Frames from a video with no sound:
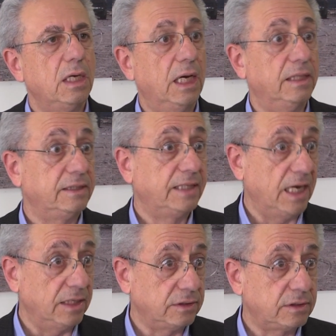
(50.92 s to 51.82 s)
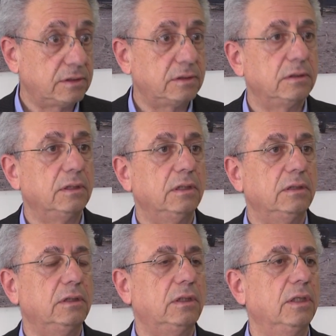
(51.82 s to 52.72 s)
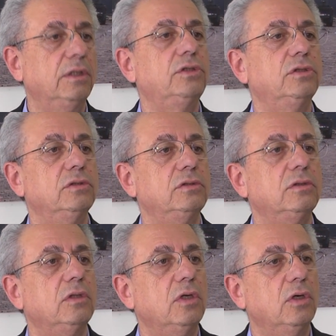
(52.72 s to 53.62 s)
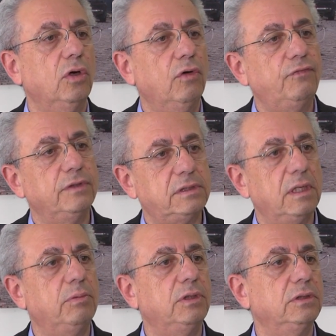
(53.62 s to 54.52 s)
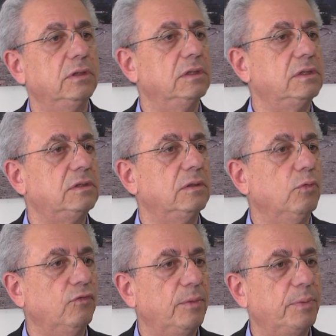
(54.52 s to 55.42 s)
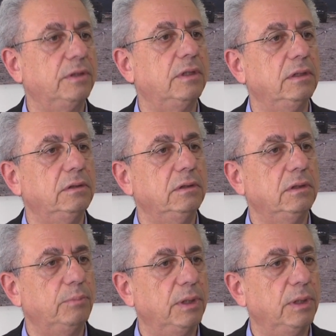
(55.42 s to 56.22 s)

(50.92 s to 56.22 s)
and Gantz's declarations of establishing a system of apartheid in